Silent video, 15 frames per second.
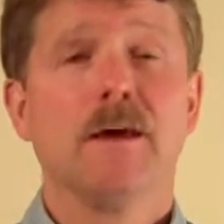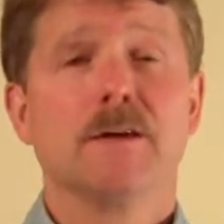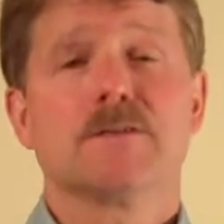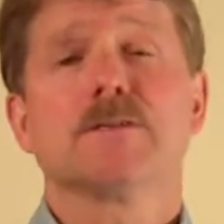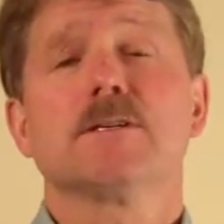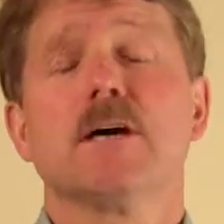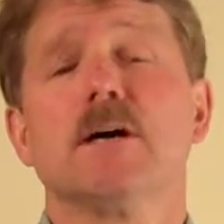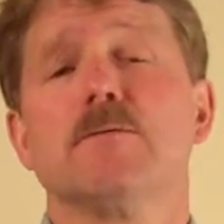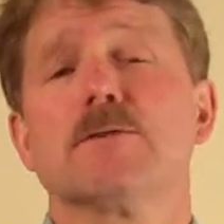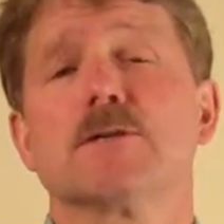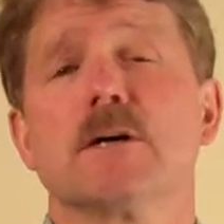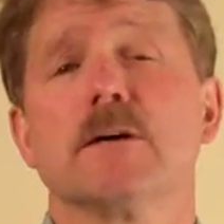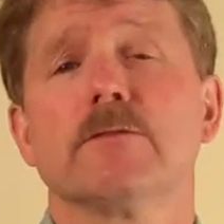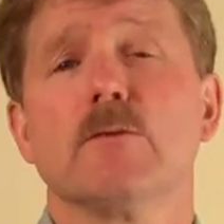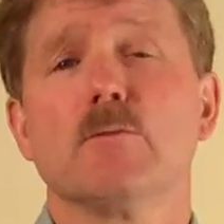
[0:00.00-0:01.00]
This is Tom
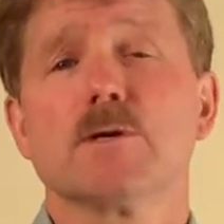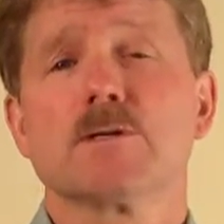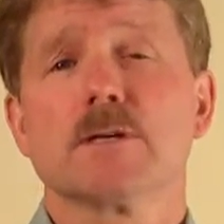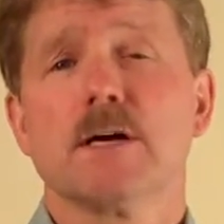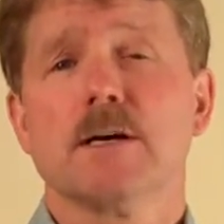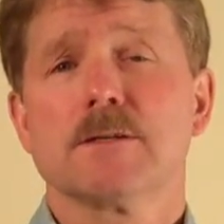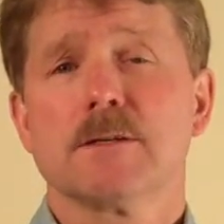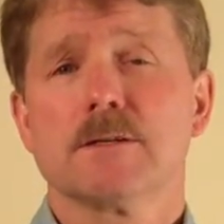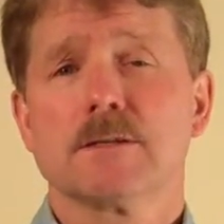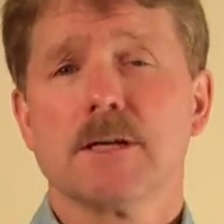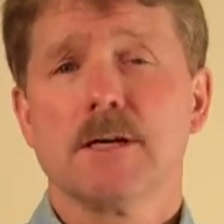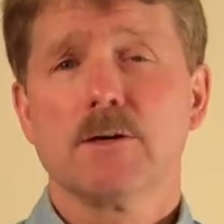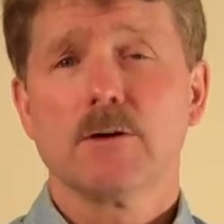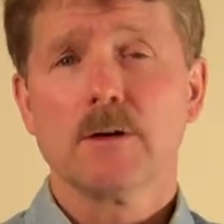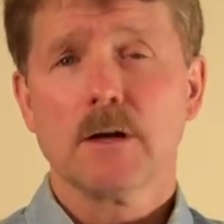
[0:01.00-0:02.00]
Fazzar from Wisconsin
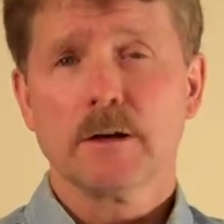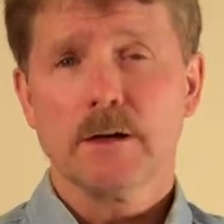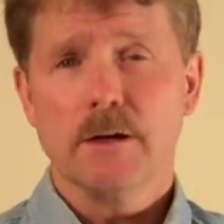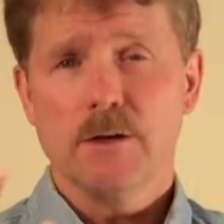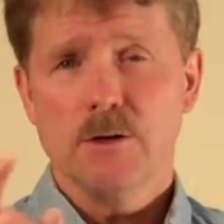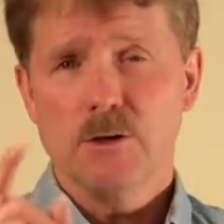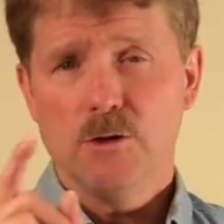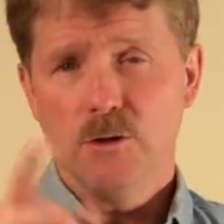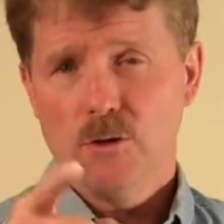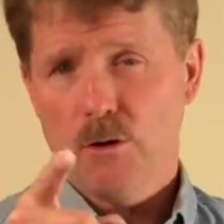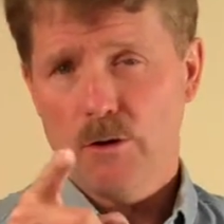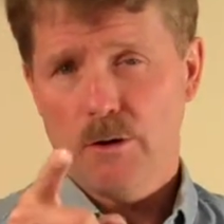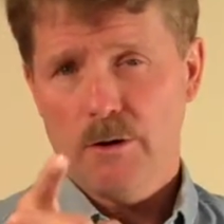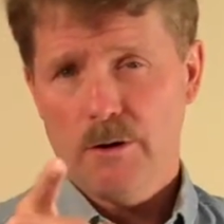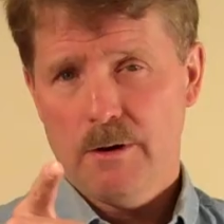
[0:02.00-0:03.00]
saying good luck in
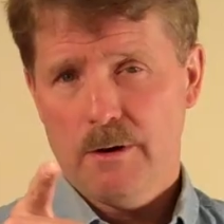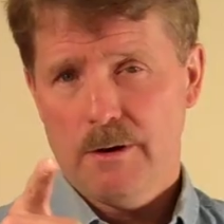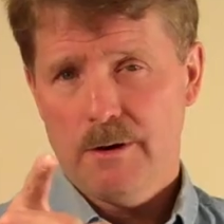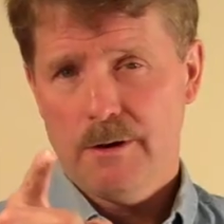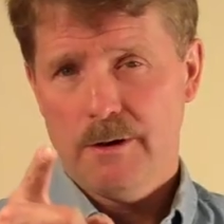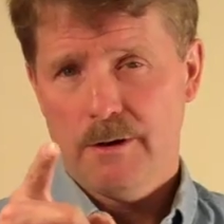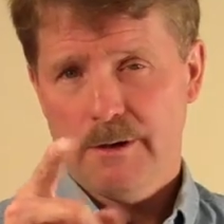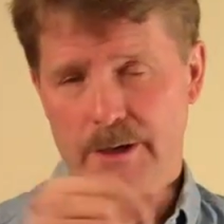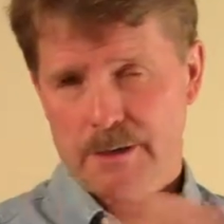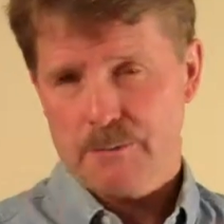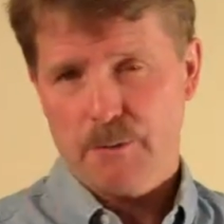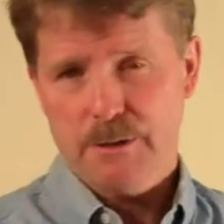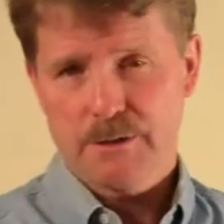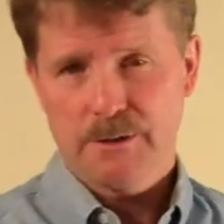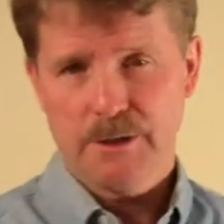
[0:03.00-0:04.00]
your
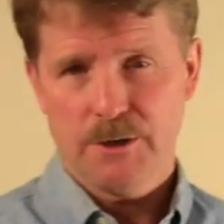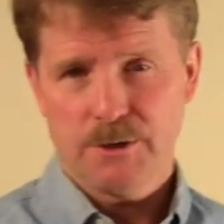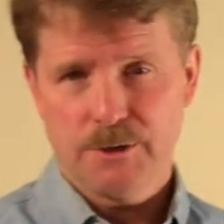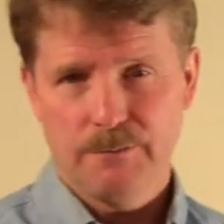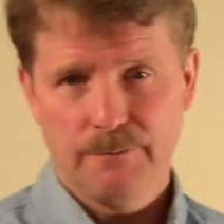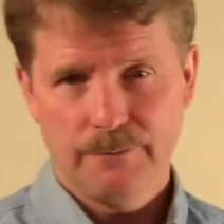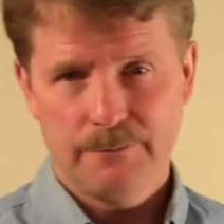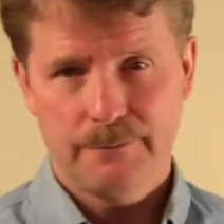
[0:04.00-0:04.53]
next presentation.